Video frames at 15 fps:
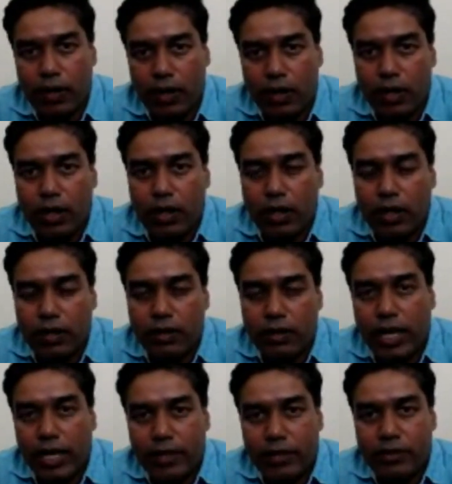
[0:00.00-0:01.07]
the
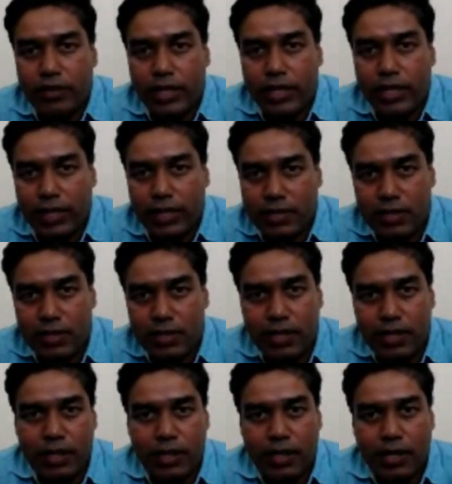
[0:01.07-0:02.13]
ultrasonic testing
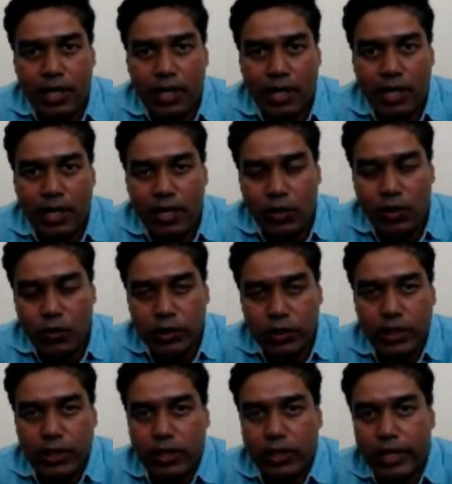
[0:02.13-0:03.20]
using a
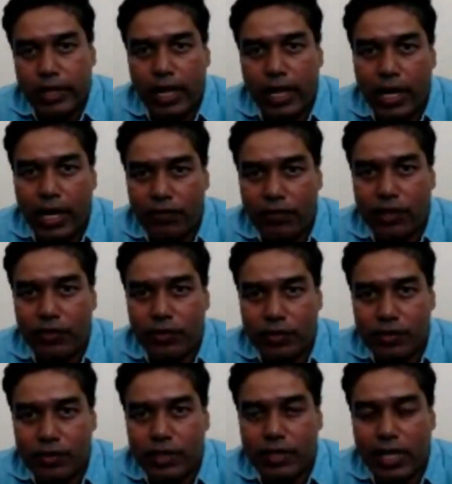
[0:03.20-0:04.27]
high frequency
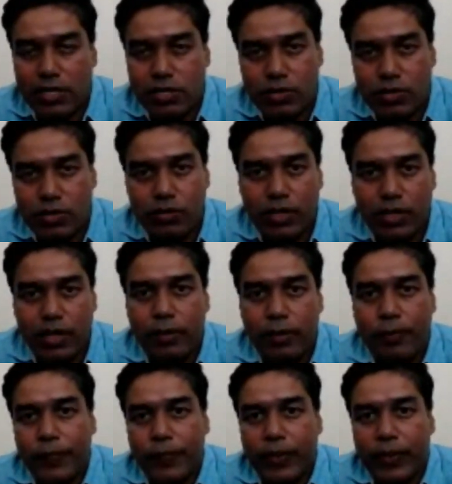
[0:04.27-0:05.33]
transducer,
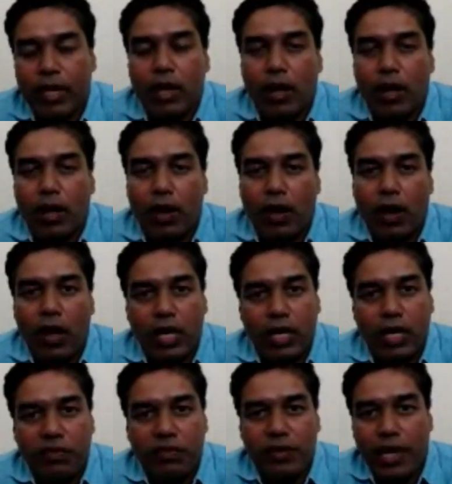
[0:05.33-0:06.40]
or if you have
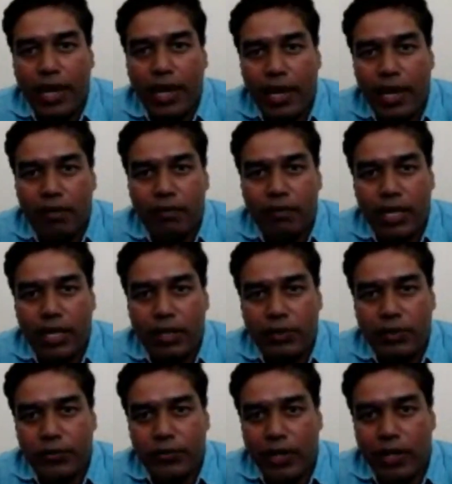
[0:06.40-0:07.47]
a dual element
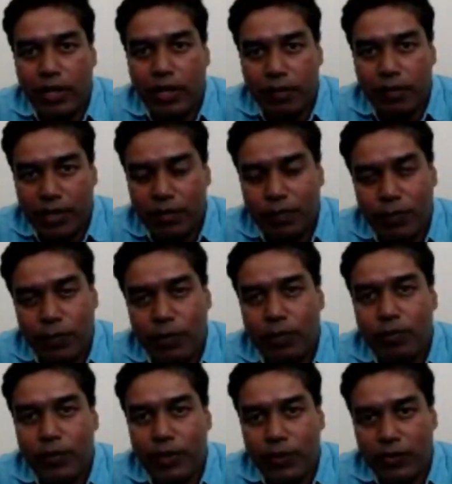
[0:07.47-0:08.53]
probe, you can
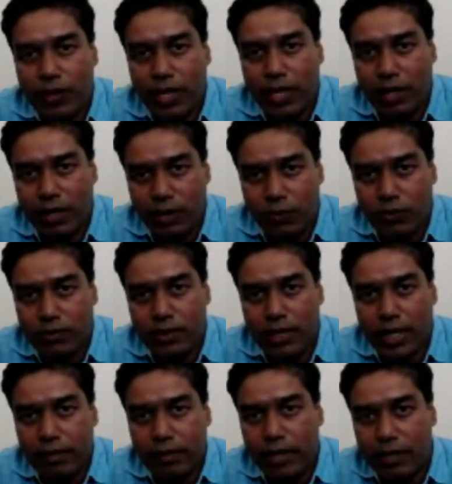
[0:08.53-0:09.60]
use that as well
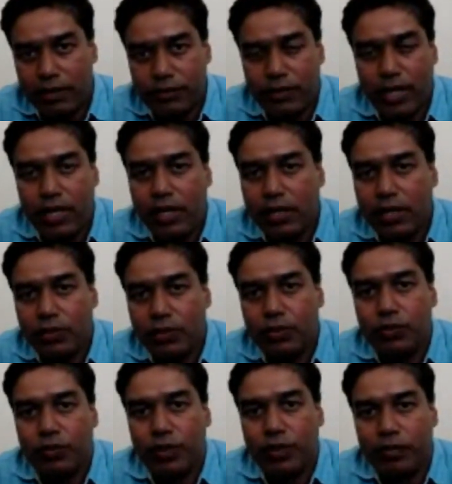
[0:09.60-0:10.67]
to avoid
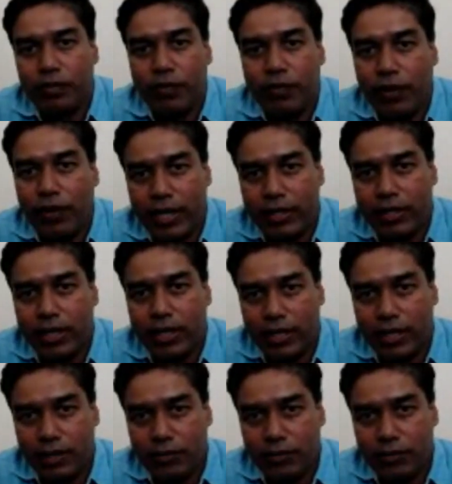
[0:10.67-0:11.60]
the dead zone effect